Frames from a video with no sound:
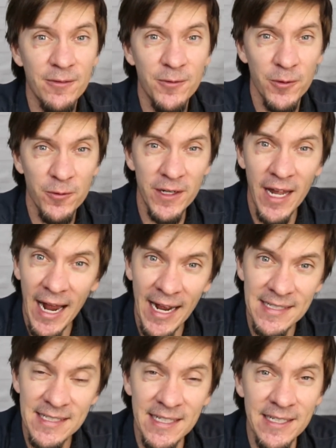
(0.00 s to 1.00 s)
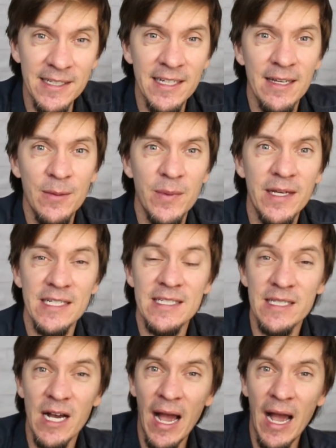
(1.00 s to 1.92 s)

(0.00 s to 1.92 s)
feel free to ask it, because